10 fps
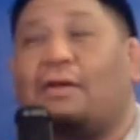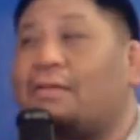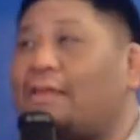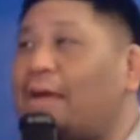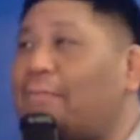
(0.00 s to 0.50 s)

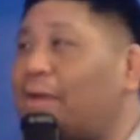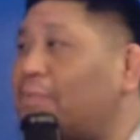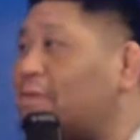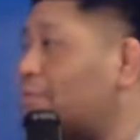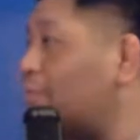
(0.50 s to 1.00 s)
that might
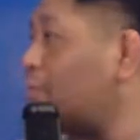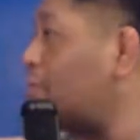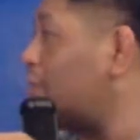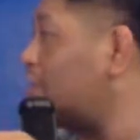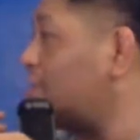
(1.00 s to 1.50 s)
be some of the
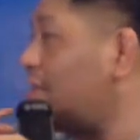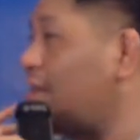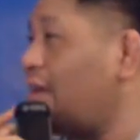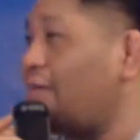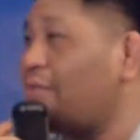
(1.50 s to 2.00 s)
worst shit
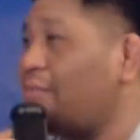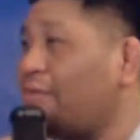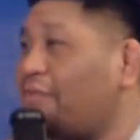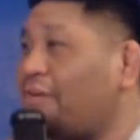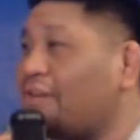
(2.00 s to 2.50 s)
ever.
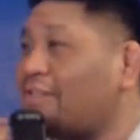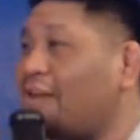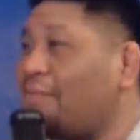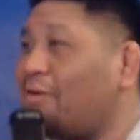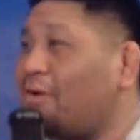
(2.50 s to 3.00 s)
Motherfuckers
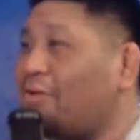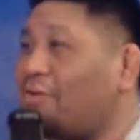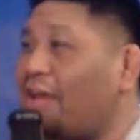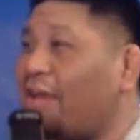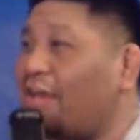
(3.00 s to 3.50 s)
stomping on you, you
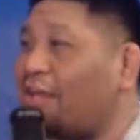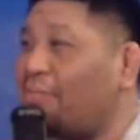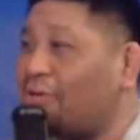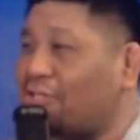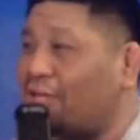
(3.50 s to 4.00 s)
can't get
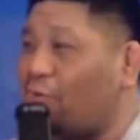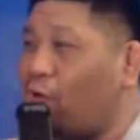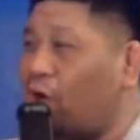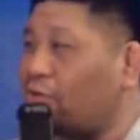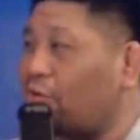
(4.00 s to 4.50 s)
up. You're just getting
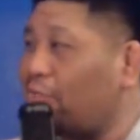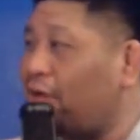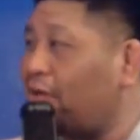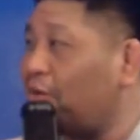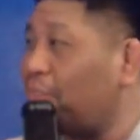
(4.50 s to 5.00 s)
walked on
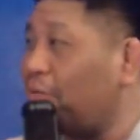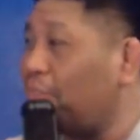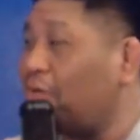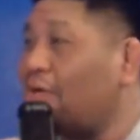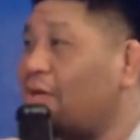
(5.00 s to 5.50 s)
by hella
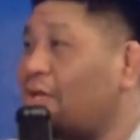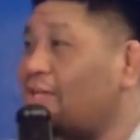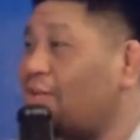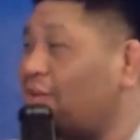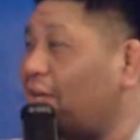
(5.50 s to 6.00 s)
people
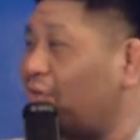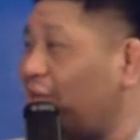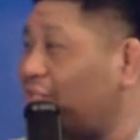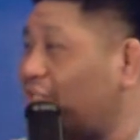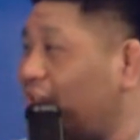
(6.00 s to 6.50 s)
until you get
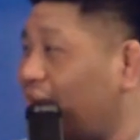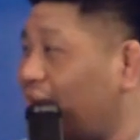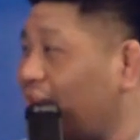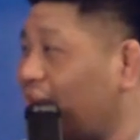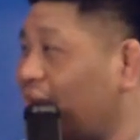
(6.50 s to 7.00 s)
crushed to
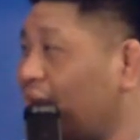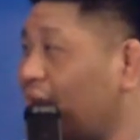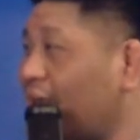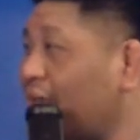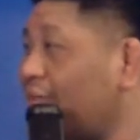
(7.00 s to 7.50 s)
death.
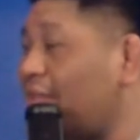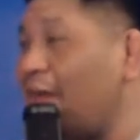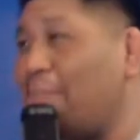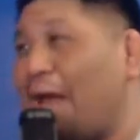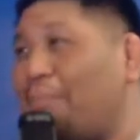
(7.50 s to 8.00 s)

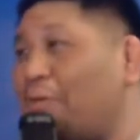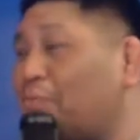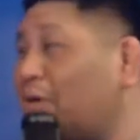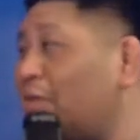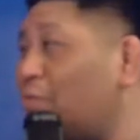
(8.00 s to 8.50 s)
That might be
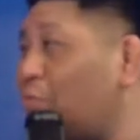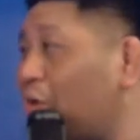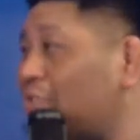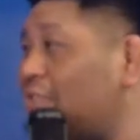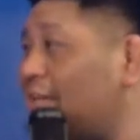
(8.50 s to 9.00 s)
one of the
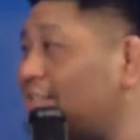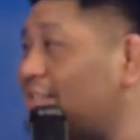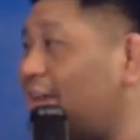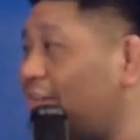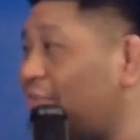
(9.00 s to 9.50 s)
worst deaths
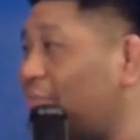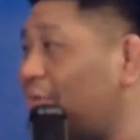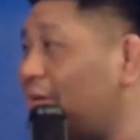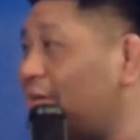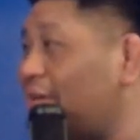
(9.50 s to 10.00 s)
ever,
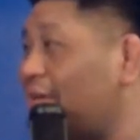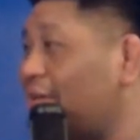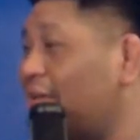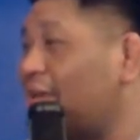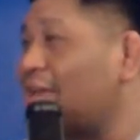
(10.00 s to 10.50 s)
bruh.
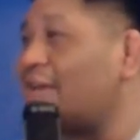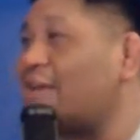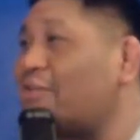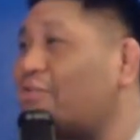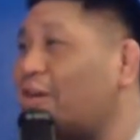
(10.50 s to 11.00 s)

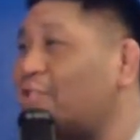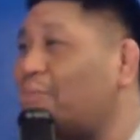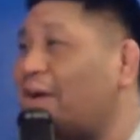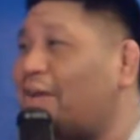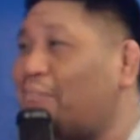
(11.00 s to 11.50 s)
Getting crushed
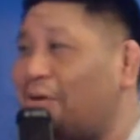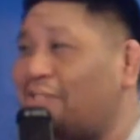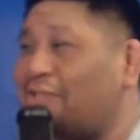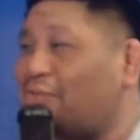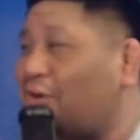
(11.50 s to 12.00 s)
by a
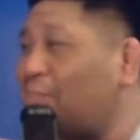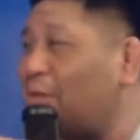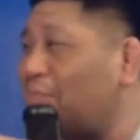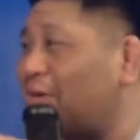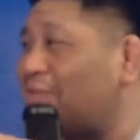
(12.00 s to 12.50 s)
bunch of drunk
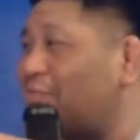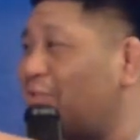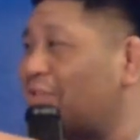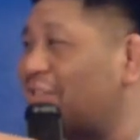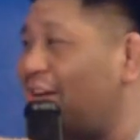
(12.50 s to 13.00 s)
people at the
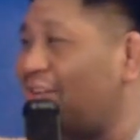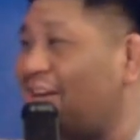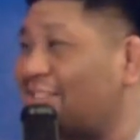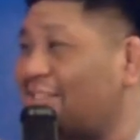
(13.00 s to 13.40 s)
Rolling Loud concert,